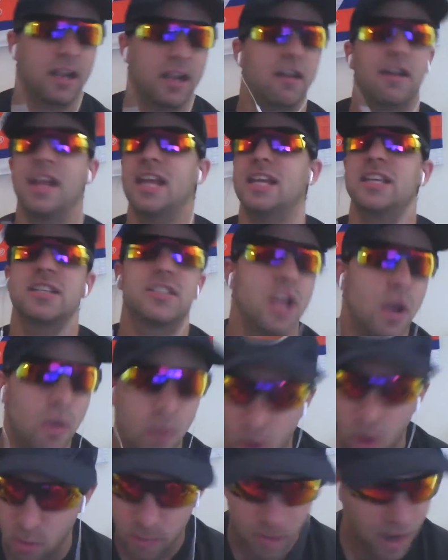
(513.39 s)
There is
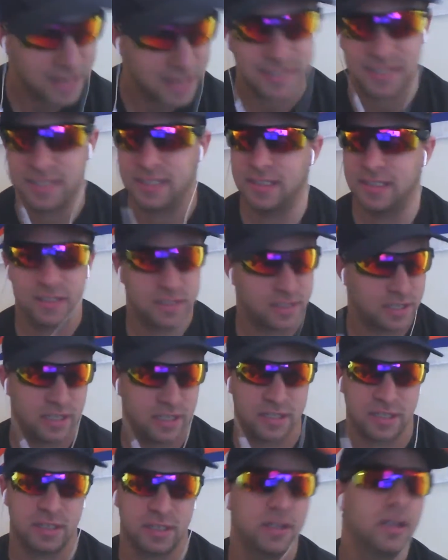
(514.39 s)
no home ice in this
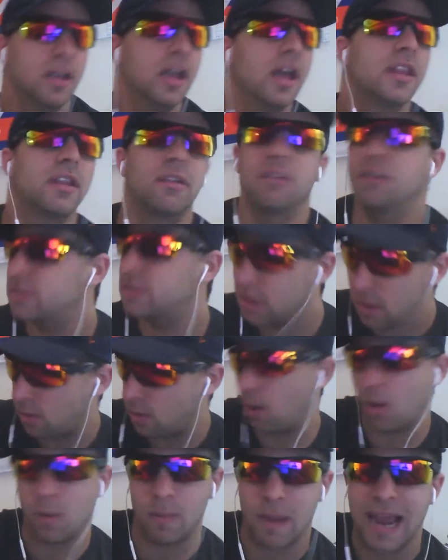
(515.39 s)
season. There is no
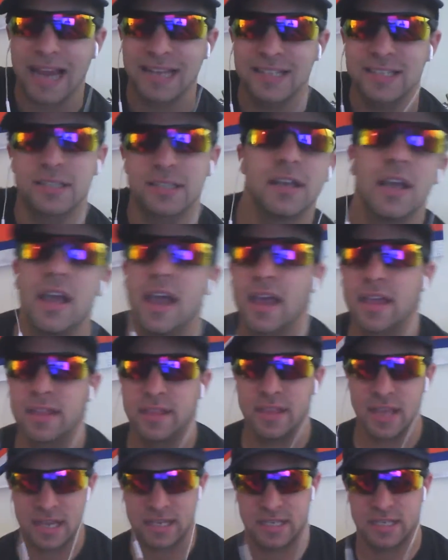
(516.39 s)
home ice
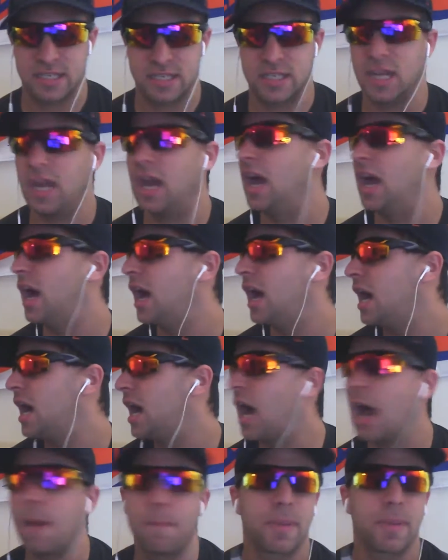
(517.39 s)
this
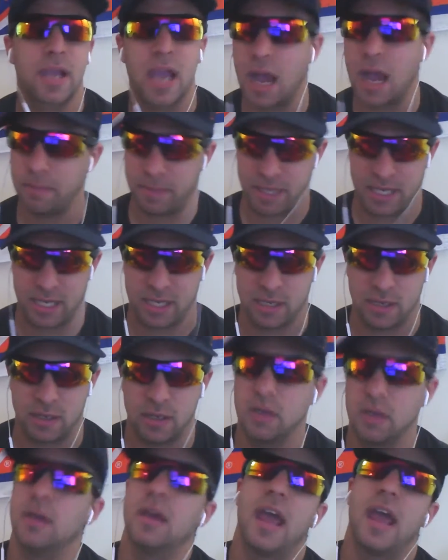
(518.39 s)

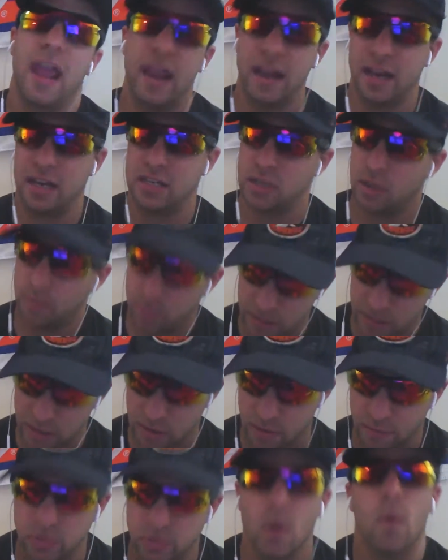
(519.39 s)
upcoming NHL
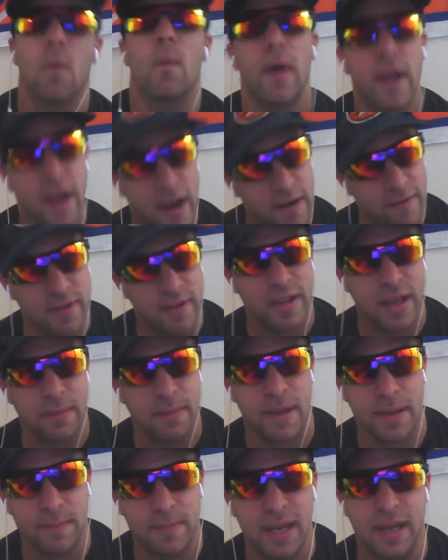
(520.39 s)
playoffs, whenever they
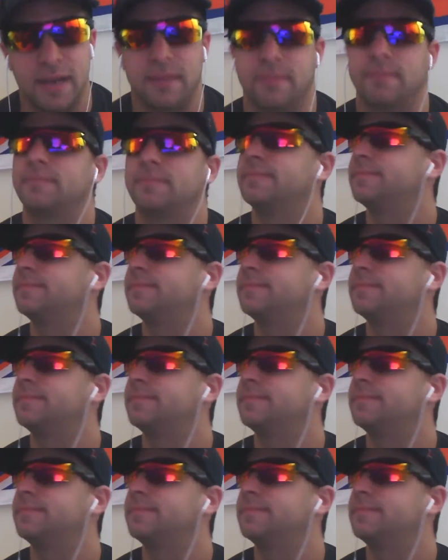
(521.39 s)
may be.